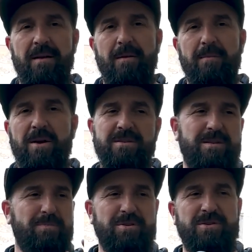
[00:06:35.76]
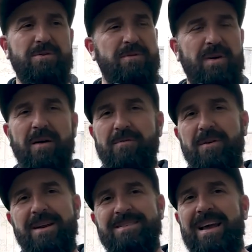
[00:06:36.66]
because the pursuit of
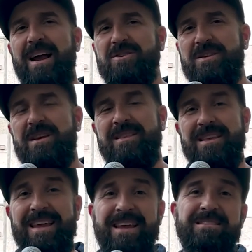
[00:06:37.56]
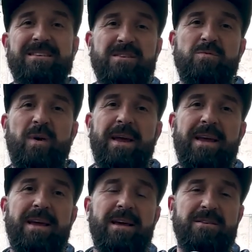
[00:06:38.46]
comfort is actually the easiest
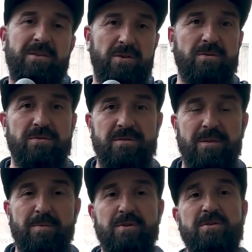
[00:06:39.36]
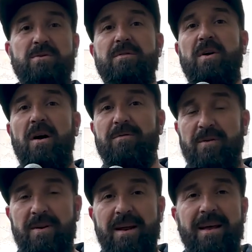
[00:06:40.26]
way to lose. The pursuit of
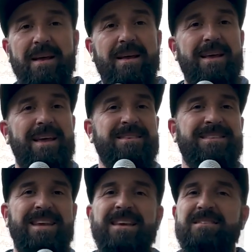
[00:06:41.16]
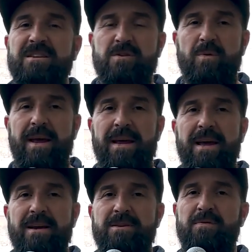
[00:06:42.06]
comfort is the easiest way
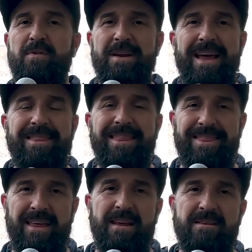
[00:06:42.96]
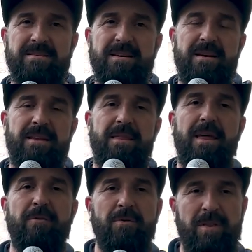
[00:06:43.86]
to forget the things
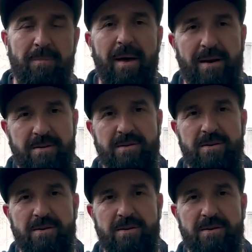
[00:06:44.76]
that really matter to